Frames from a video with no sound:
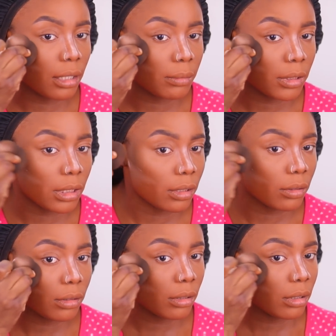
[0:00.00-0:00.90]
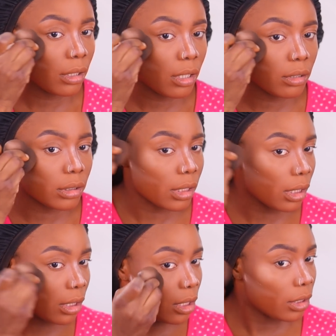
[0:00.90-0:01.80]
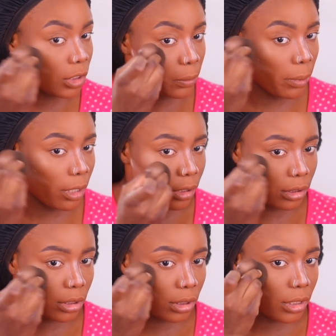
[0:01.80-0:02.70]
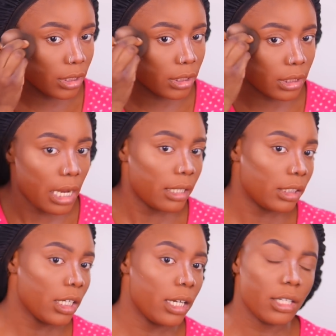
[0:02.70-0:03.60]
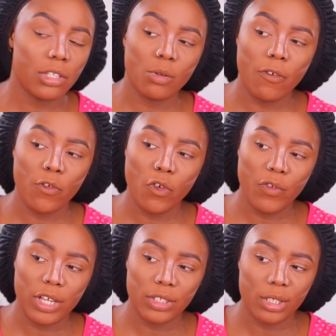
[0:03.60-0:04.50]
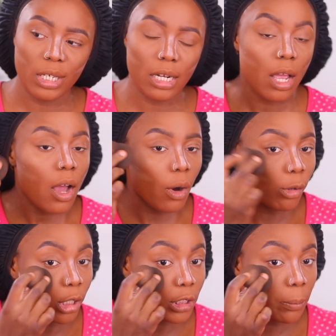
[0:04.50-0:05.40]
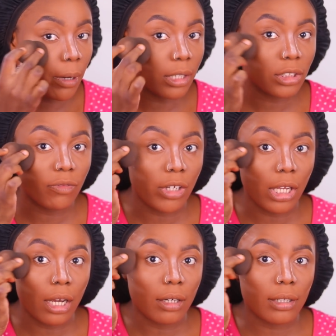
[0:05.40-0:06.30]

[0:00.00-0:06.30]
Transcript: i am still using a sponge this has kind of turned into a full face using only sponge video